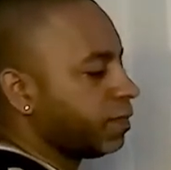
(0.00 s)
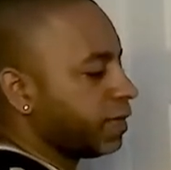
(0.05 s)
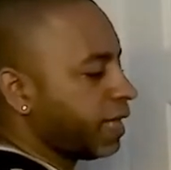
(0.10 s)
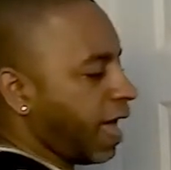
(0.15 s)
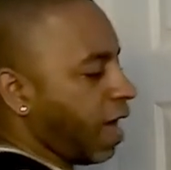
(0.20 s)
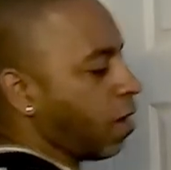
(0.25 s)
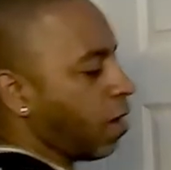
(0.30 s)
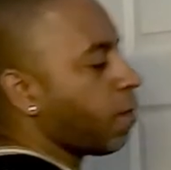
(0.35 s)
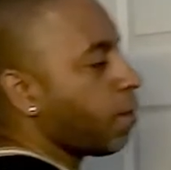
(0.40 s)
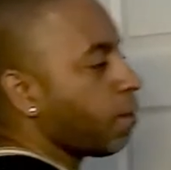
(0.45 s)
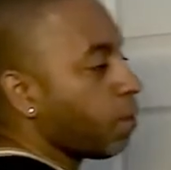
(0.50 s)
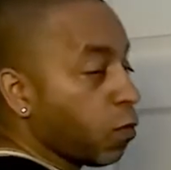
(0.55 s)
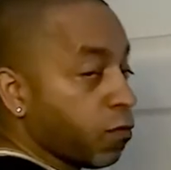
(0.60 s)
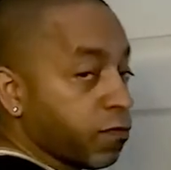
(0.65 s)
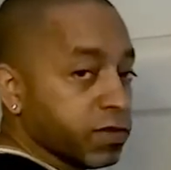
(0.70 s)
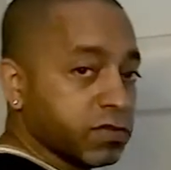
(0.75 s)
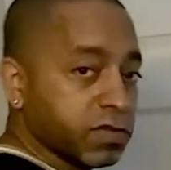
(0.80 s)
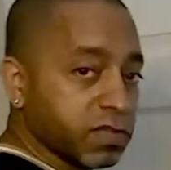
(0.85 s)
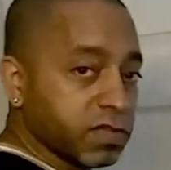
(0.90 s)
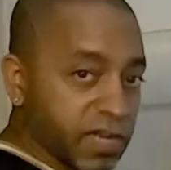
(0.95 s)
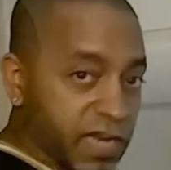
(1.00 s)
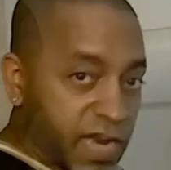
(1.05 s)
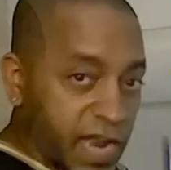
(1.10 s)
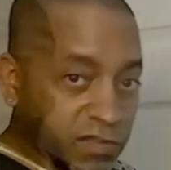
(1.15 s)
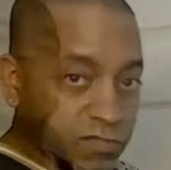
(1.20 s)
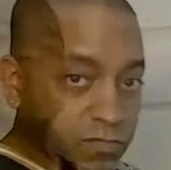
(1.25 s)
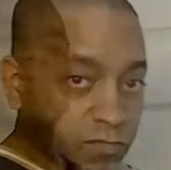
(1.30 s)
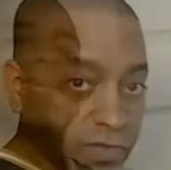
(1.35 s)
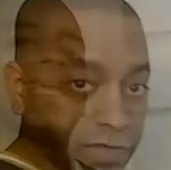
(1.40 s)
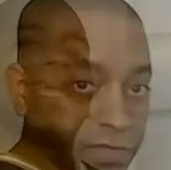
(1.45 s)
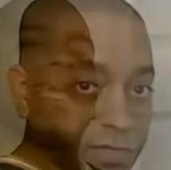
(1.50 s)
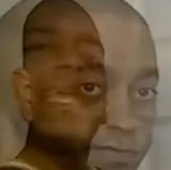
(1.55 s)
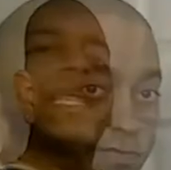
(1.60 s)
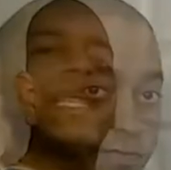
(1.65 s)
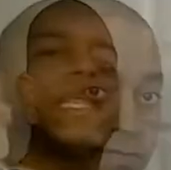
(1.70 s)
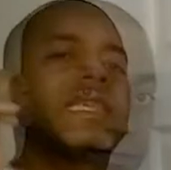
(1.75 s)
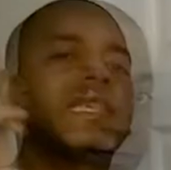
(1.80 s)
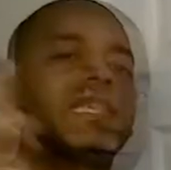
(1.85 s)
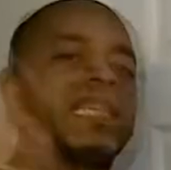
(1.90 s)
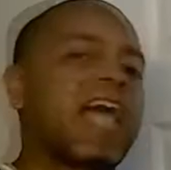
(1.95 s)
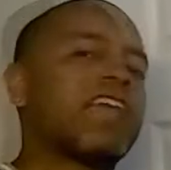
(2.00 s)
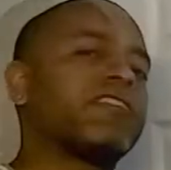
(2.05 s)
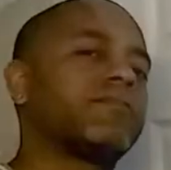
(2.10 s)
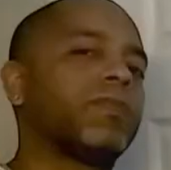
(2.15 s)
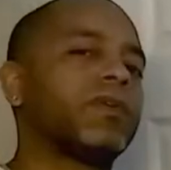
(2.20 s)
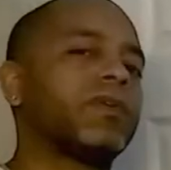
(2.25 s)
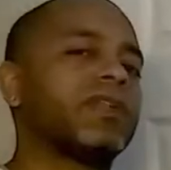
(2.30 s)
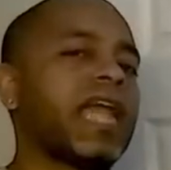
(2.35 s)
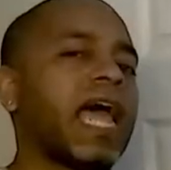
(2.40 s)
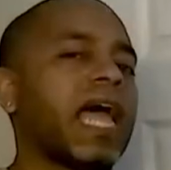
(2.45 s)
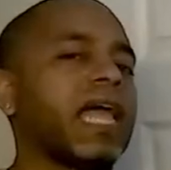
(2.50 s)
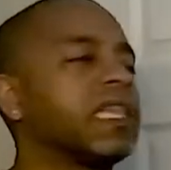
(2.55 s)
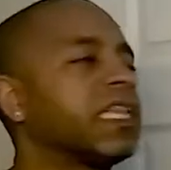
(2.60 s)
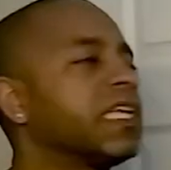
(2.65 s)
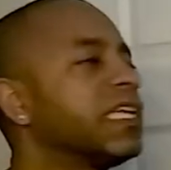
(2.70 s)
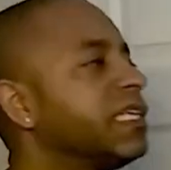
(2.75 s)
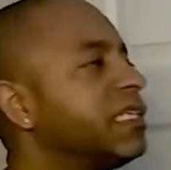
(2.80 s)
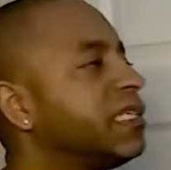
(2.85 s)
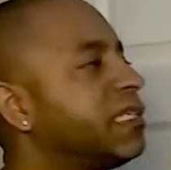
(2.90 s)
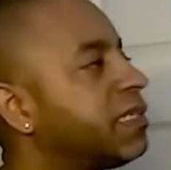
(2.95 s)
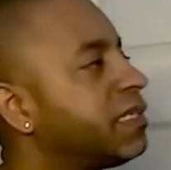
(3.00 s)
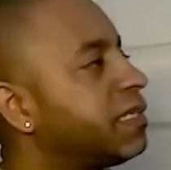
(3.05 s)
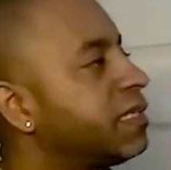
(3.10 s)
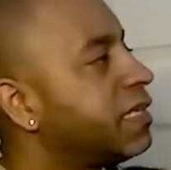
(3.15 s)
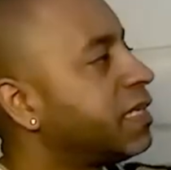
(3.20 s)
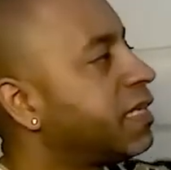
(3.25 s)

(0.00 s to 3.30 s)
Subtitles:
Now, moving to the next one. Last but not least,